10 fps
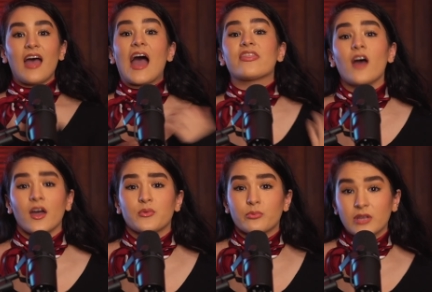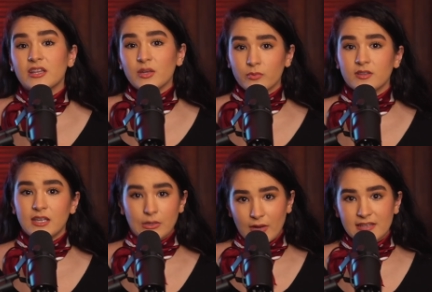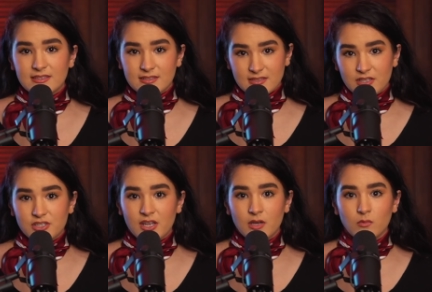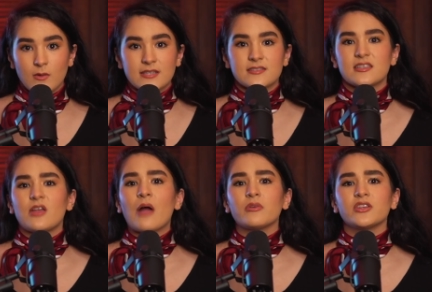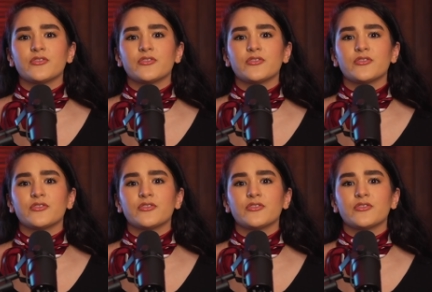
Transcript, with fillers: I thought a really, really great decision was to not really